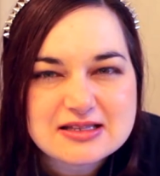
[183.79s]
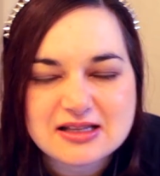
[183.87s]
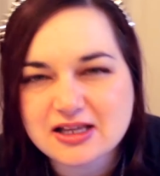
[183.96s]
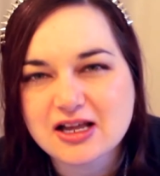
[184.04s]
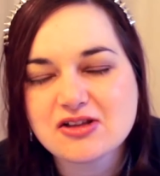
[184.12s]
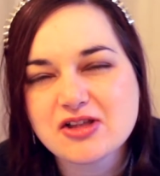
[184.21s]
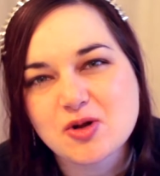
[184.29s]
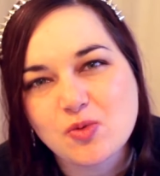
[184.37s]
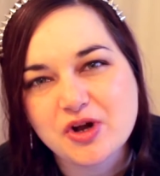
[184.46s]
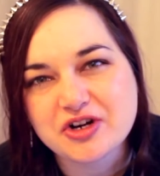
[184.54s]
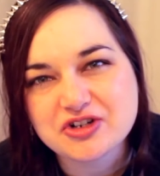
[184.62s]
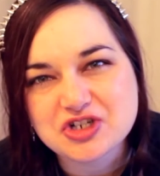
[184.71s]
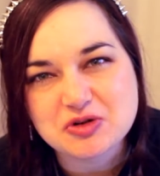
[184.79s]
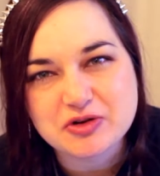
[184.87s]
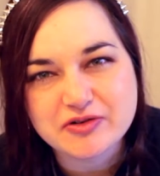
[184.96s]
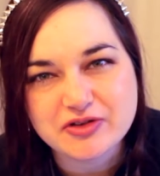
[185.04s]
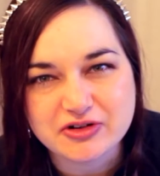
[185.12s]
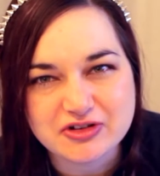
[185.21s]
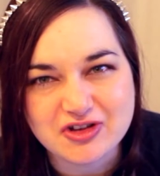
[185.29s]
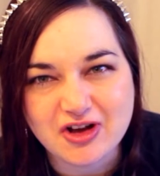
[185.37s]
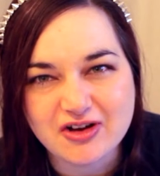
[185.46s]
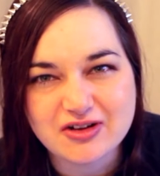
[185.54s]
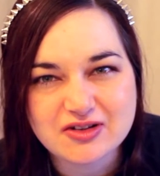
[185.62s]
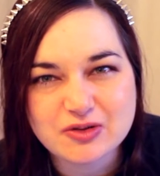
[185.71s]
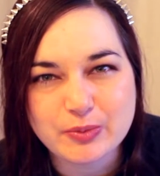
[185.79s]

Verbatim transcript: Like, I'll like one or two of their songs,